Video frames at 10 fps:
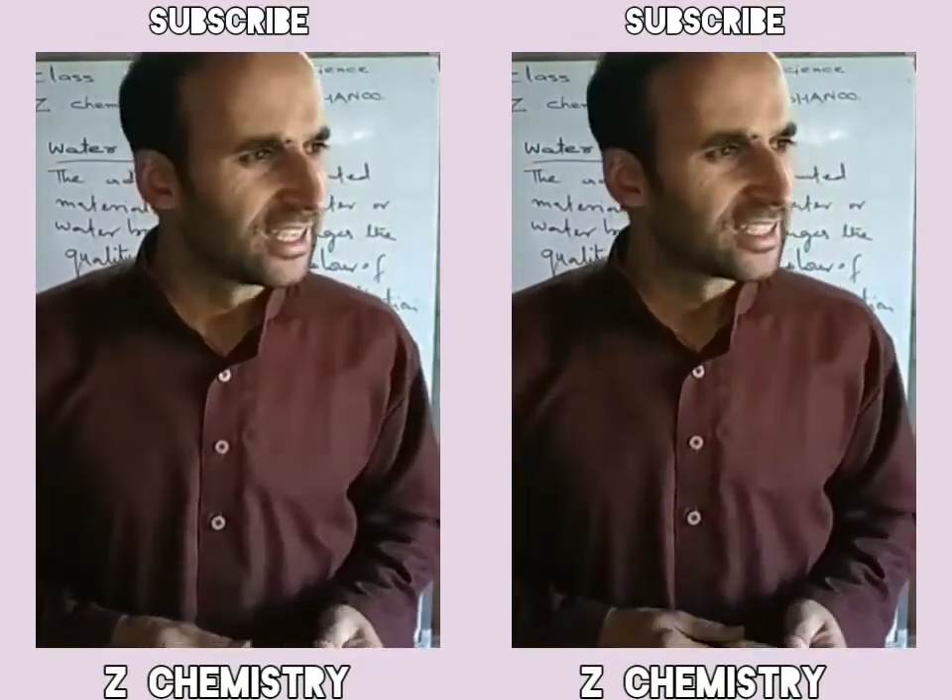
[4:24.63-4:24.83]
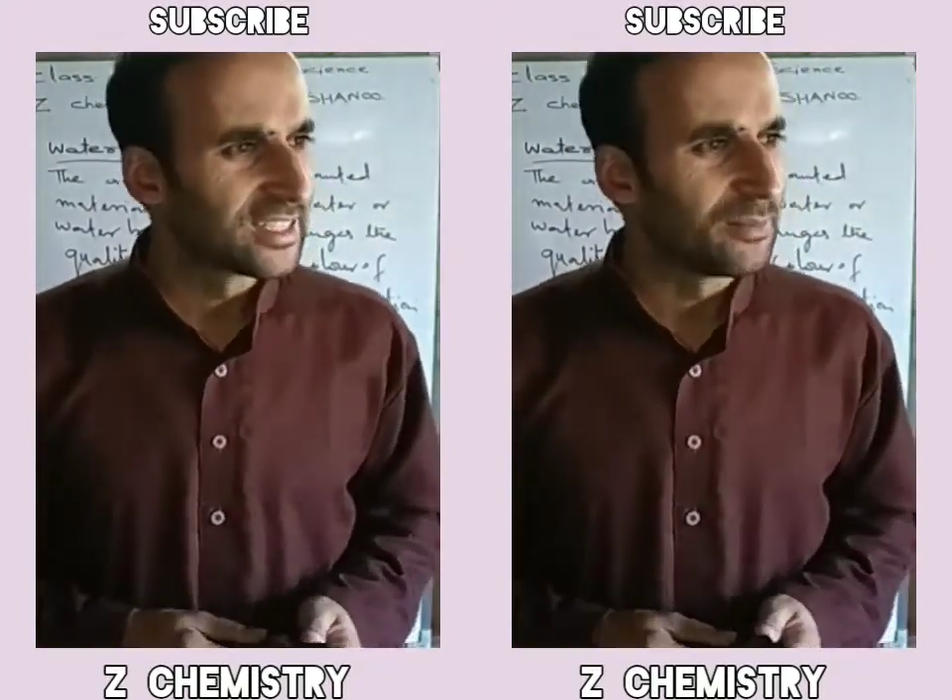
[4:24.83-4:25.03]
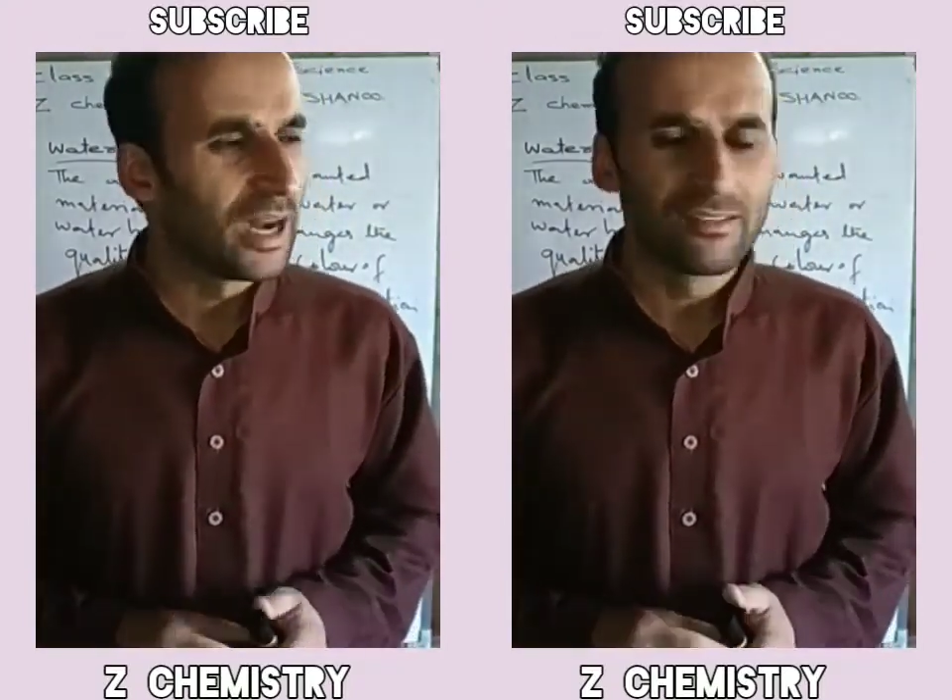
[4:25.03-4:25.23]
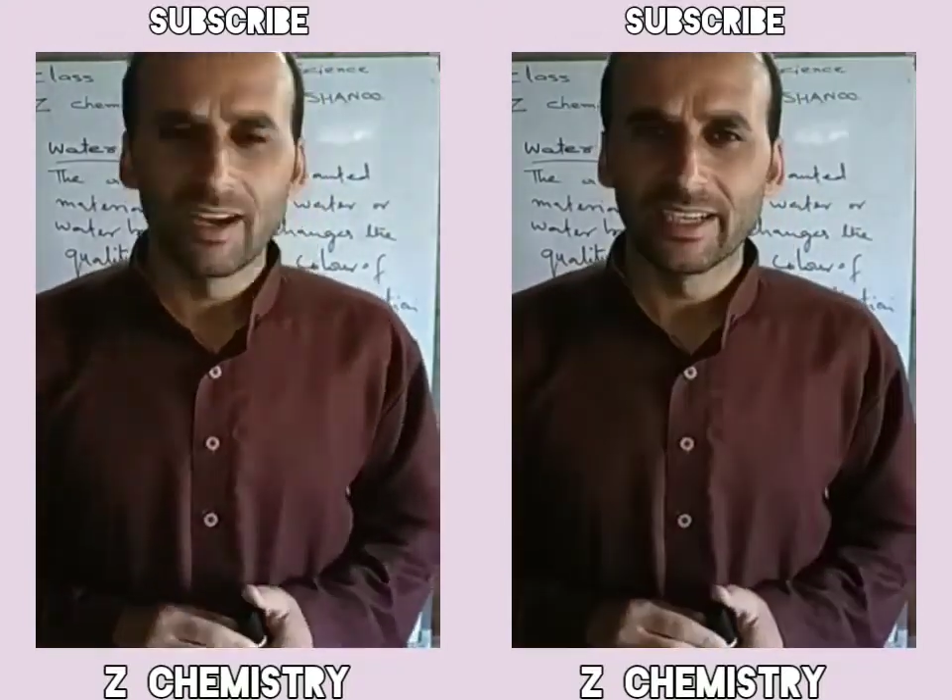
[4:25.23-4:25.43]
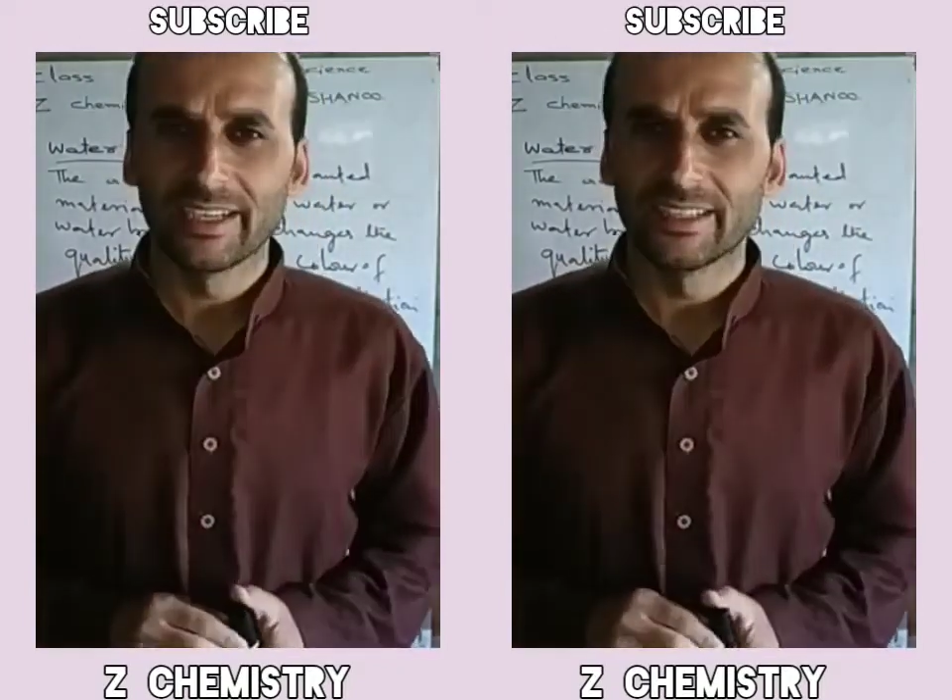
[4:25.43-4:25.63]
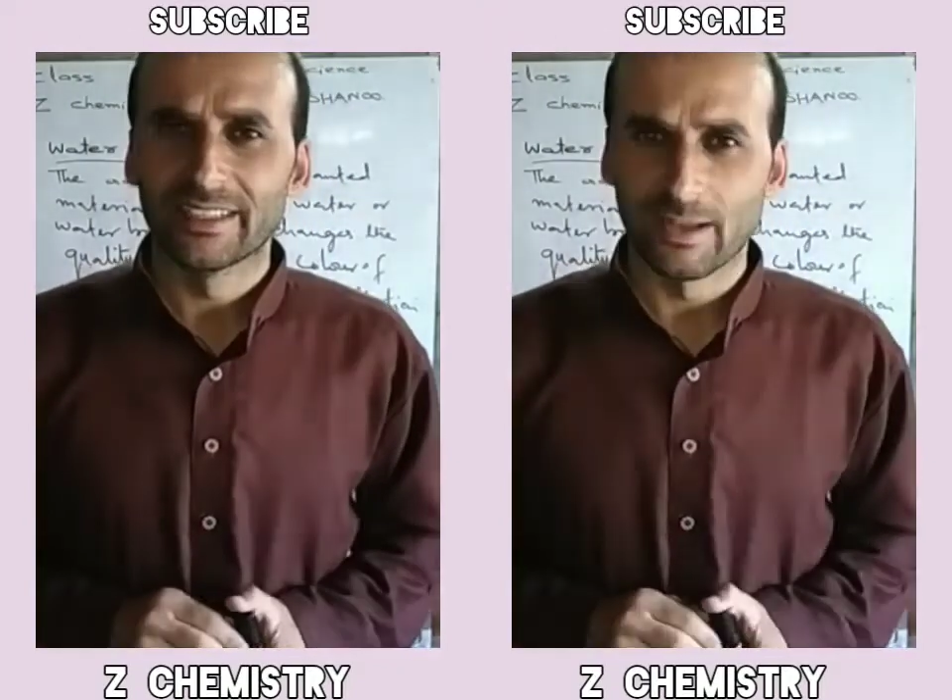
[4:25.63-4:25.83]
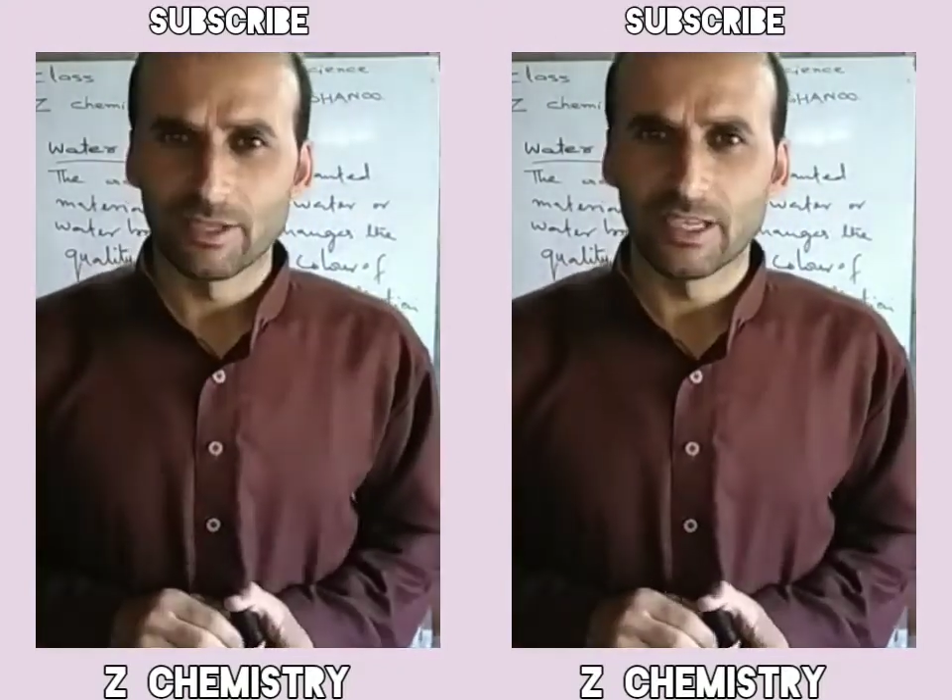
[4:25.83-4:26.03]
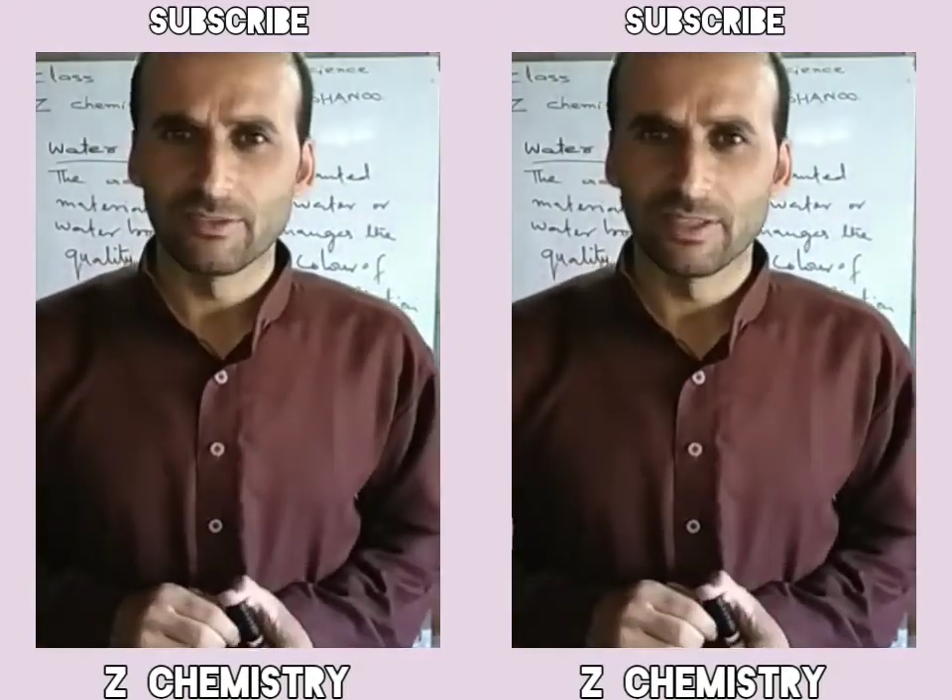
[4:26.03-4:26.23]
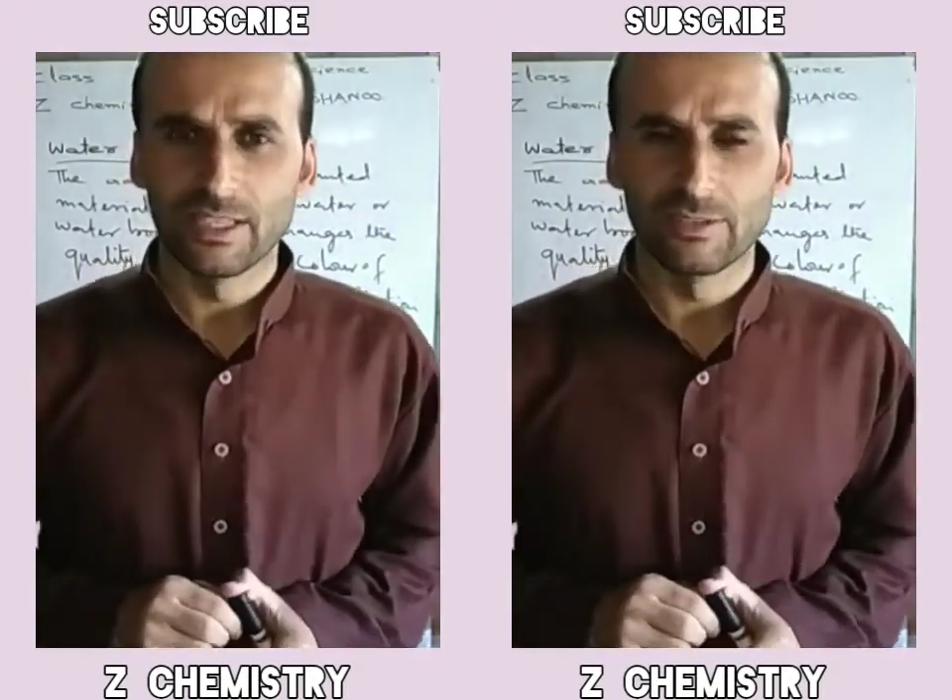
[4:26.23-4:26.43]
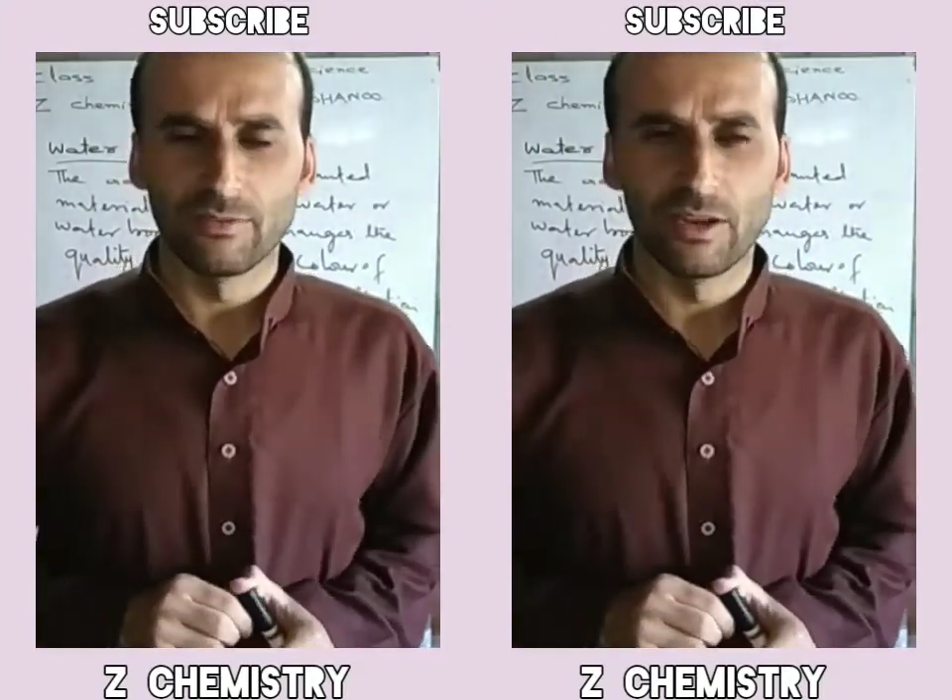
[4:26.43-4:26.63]
some unwanted substance with
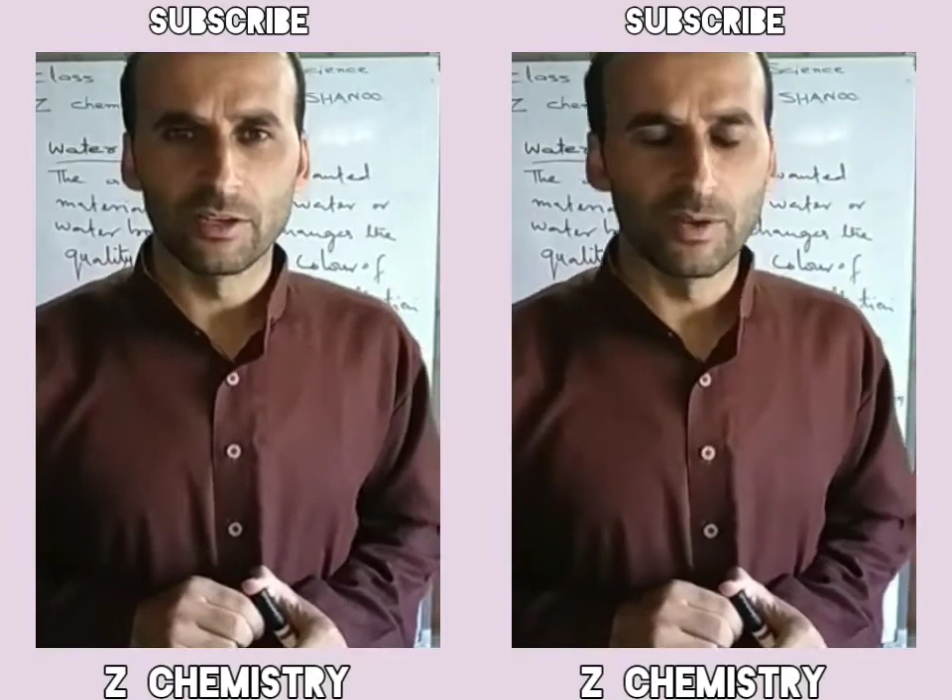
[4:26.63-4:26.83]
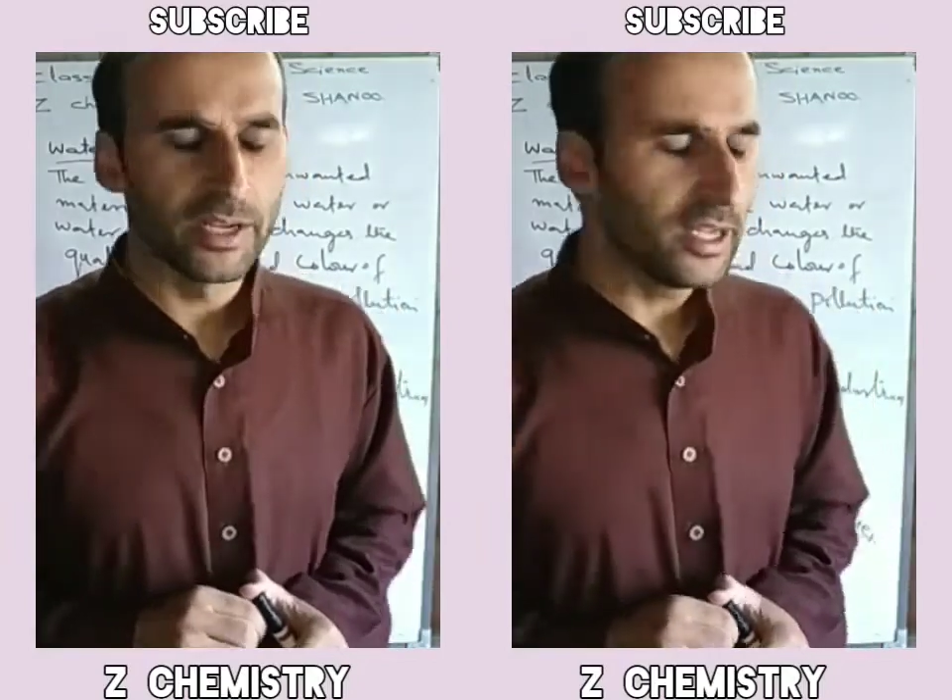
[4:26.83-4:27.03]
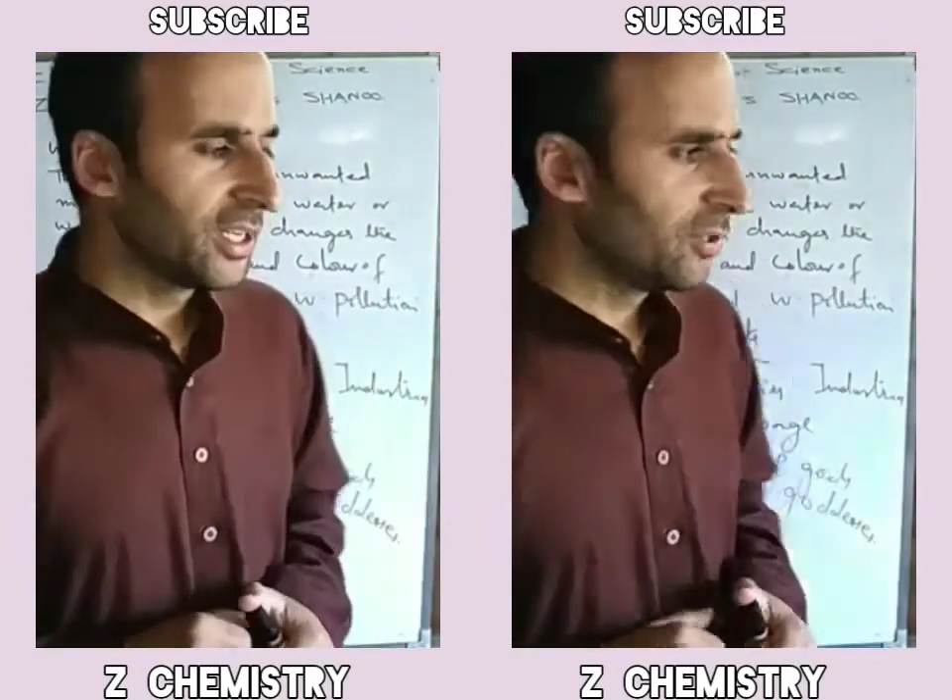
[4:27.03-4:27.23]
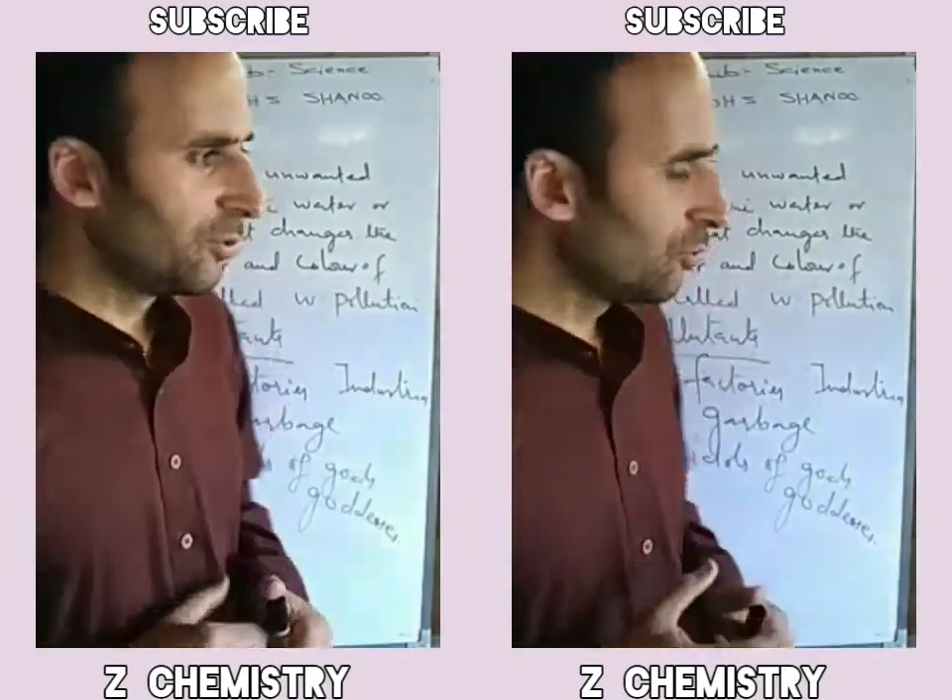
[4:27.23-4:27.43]
this water body. Due